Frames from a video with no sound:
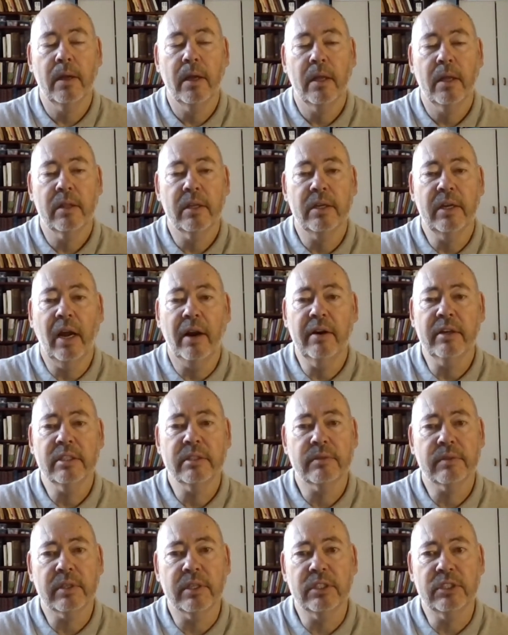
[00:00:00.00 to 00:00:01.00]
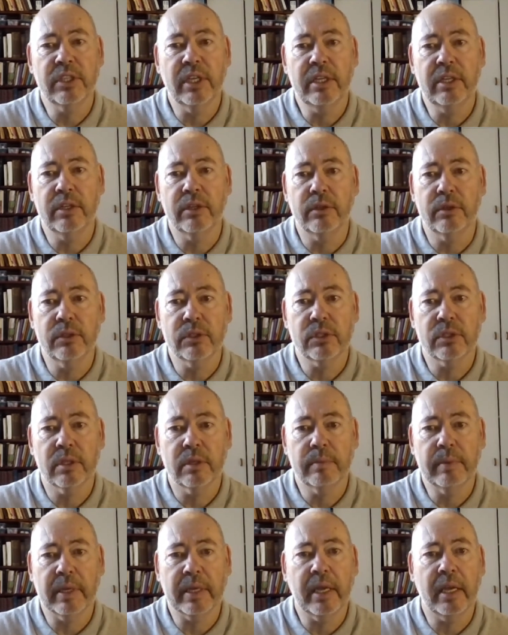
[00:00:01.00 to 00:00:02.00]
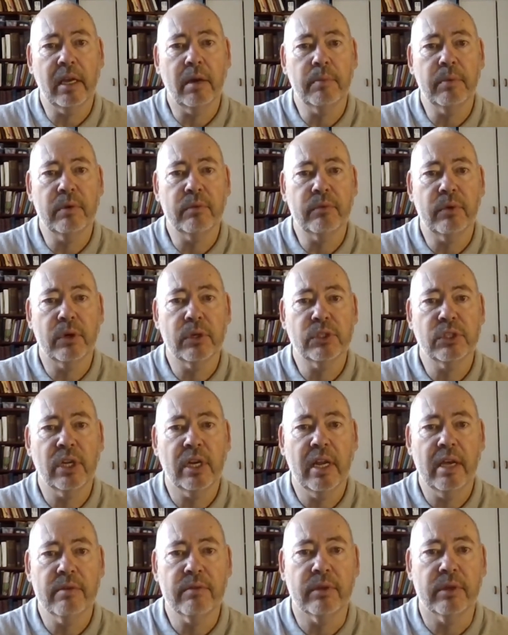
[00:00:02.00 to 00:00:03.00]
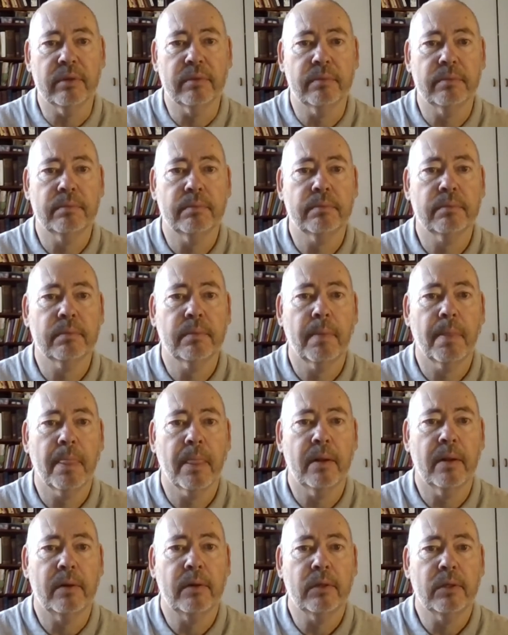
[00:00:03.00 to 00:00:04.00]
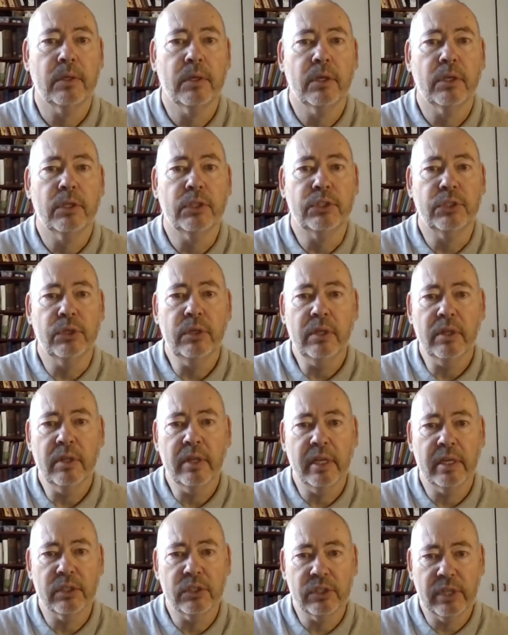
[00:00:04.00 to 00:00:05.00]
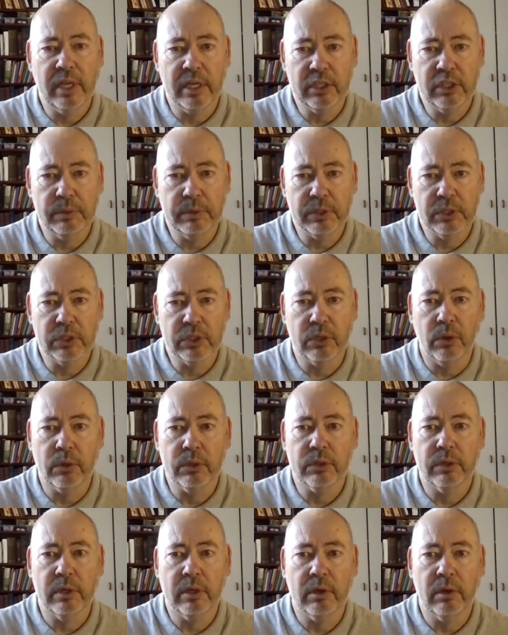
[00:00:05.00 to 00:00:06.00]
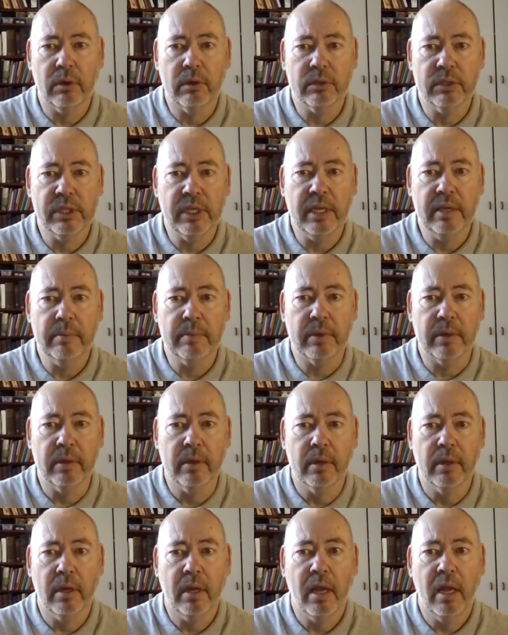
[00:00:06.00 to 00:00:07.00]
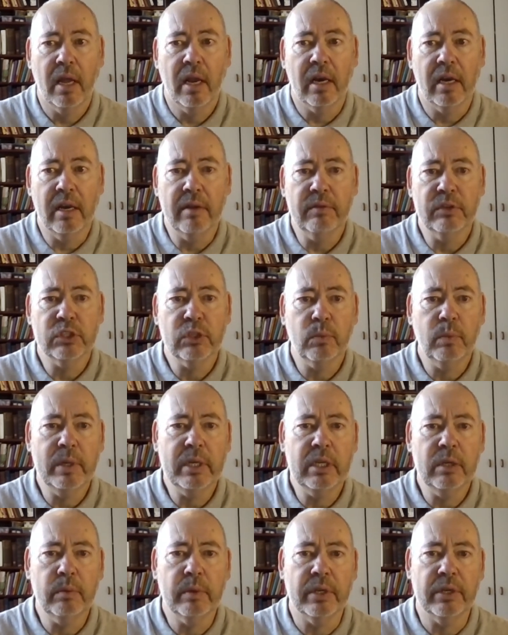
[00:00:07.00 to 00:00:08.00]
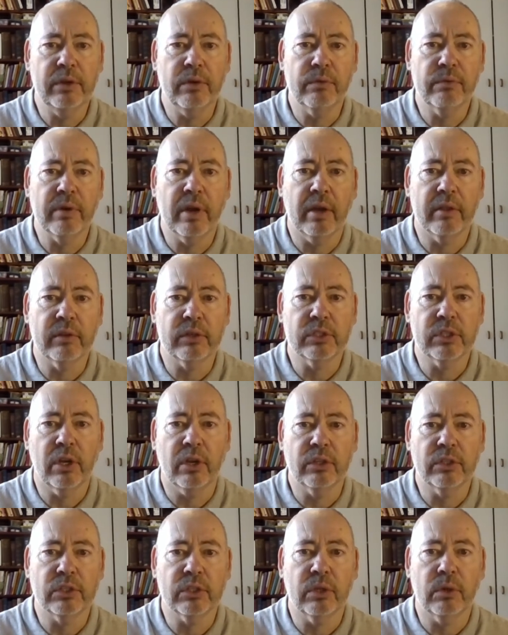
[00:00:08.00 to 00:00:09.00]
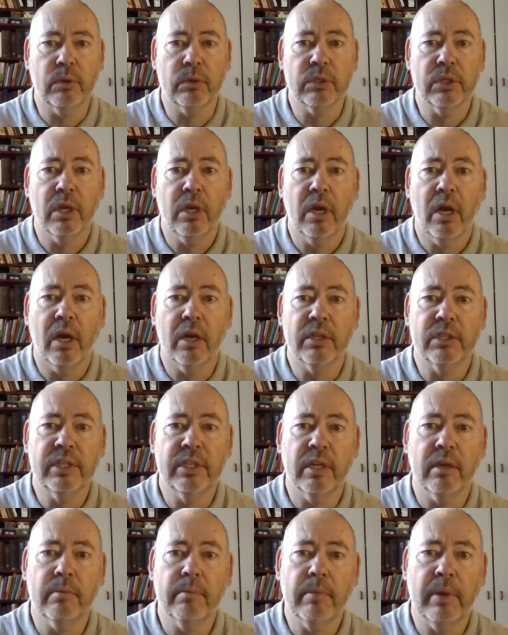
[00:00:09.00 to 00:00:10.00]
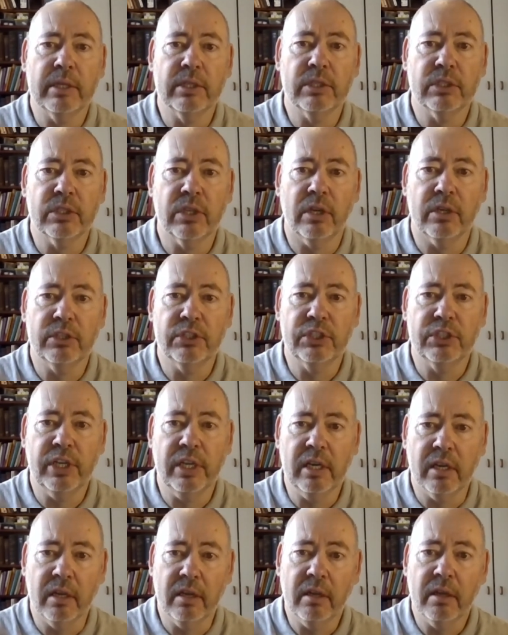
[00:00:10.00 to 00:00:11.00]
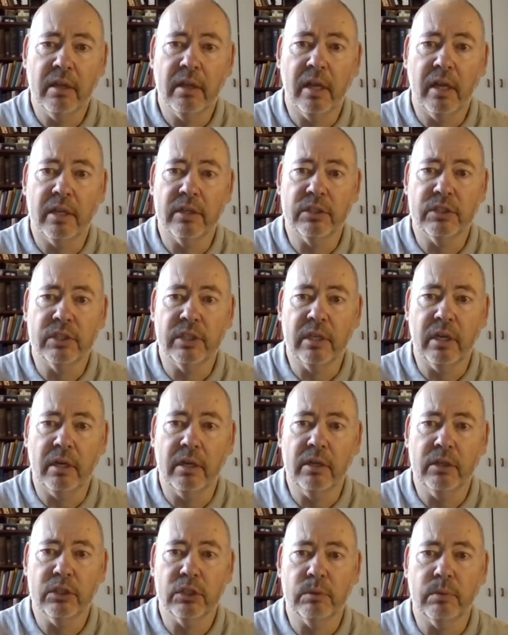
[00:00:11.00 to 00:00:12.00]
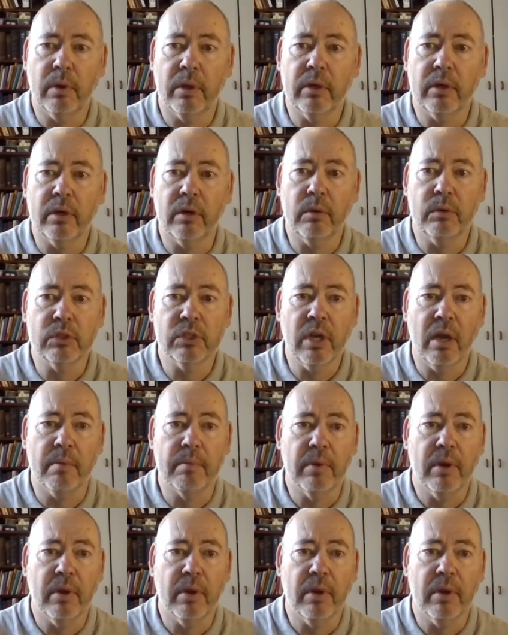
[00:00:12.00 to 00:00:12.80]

The narrative continues, picking up in verse 11. Judah then said to his daughter-in-law Tamar, live as a widow in your father's household until my son Shelah, that's the youngest one, grows up.